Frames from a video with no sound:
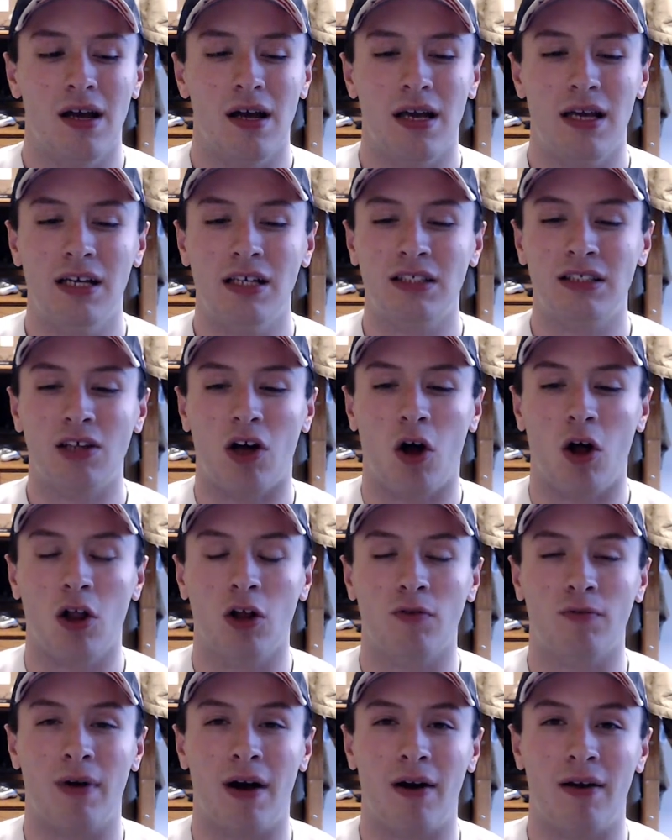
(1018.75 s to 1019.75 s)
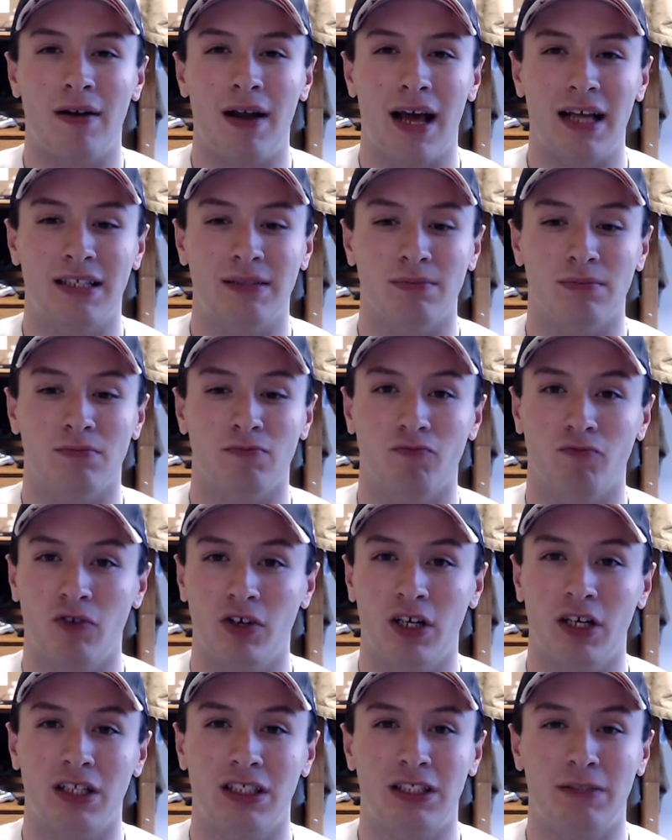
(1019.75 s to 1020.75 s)
He just all around had some
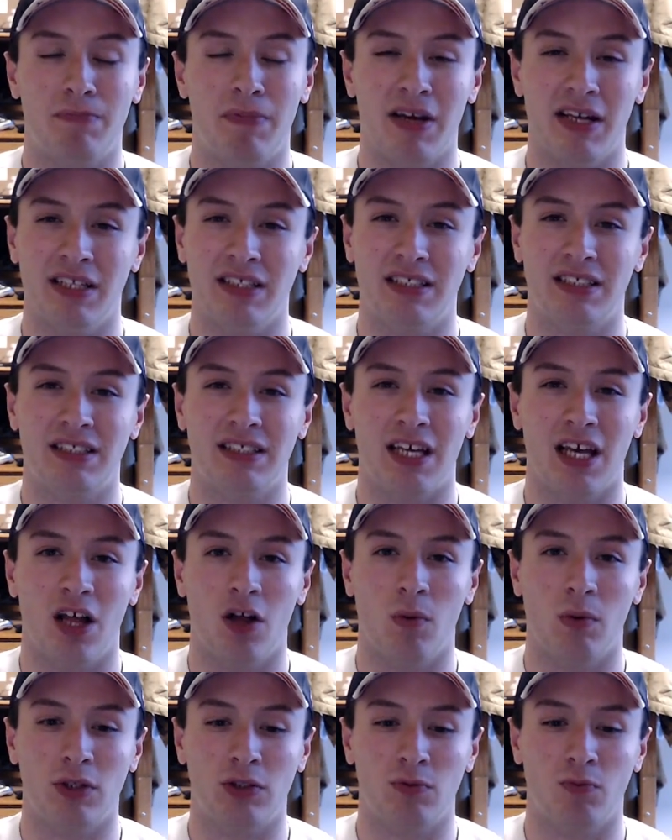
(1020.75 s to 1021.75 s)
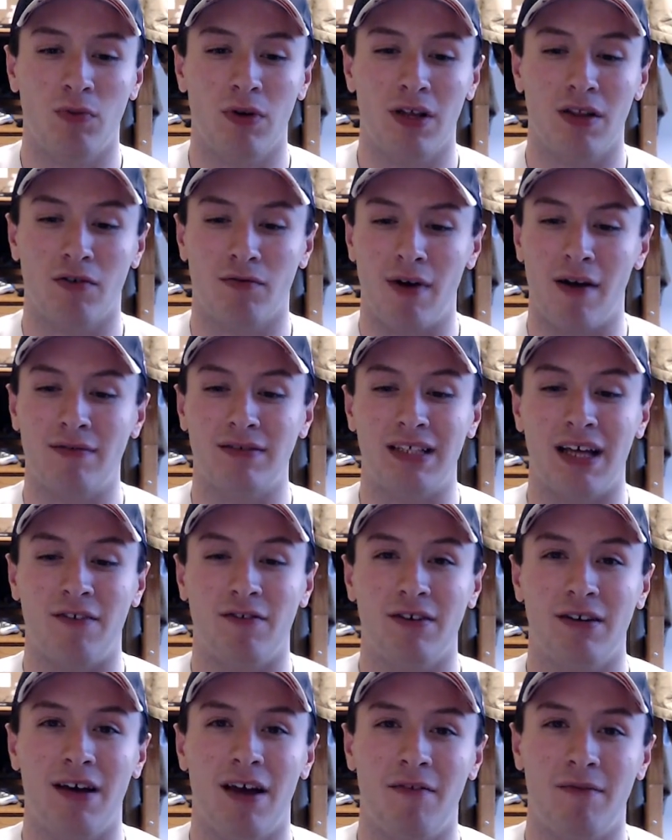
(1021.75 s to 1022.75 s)
really good speed and skill, which the Revs
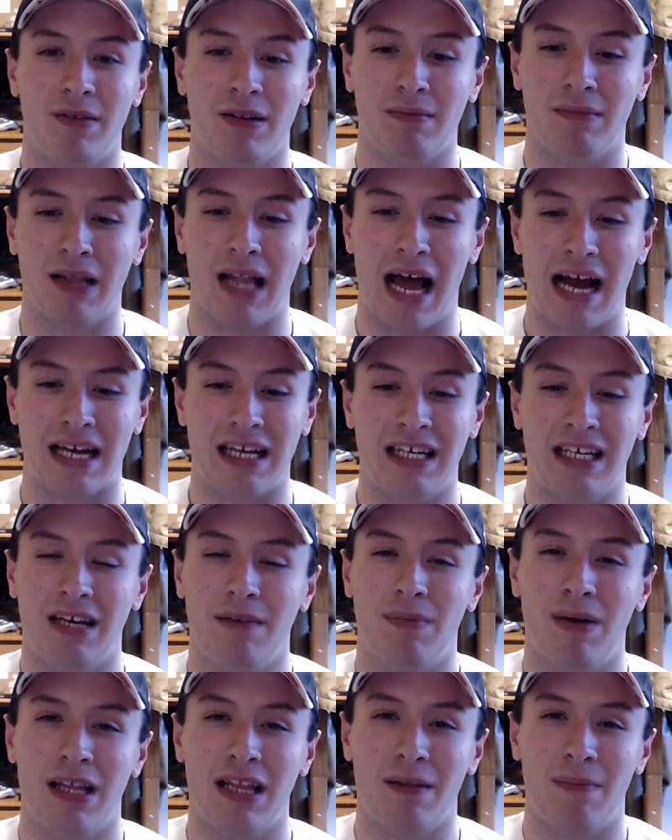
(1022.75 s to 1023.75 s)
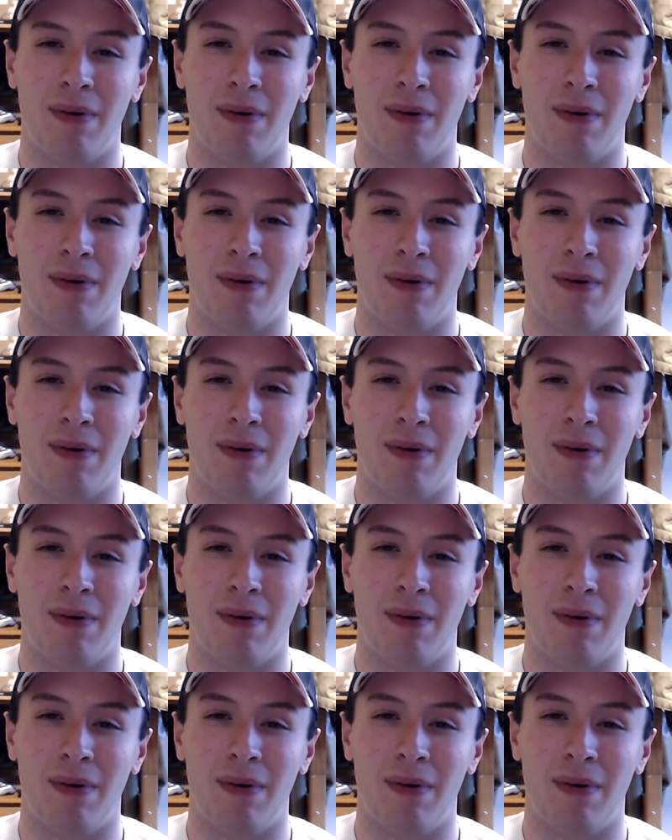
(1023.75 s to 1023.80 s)
definitely have been lacking a bit in the